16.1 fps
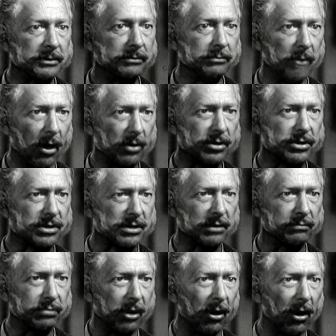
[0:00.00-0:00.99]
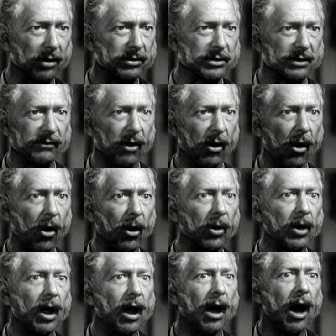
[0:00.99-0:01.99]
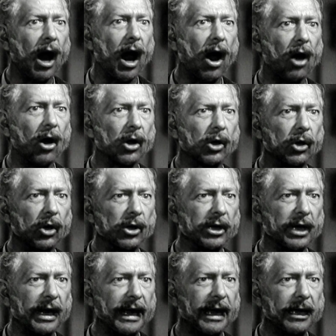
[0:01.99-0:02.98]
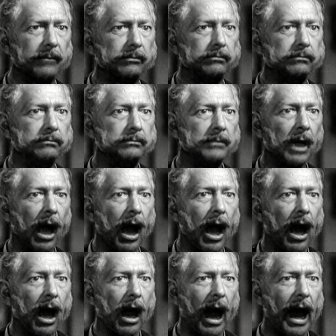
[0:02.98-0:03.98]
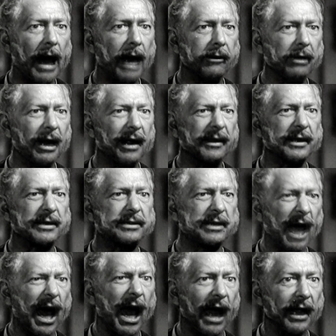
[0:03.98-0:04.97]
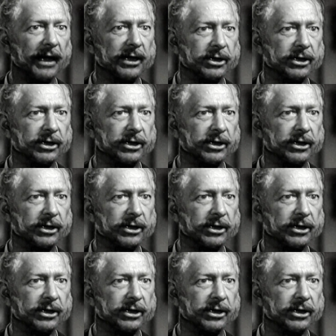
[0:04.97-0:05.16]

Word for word: most important of all, our good name. I'd rather die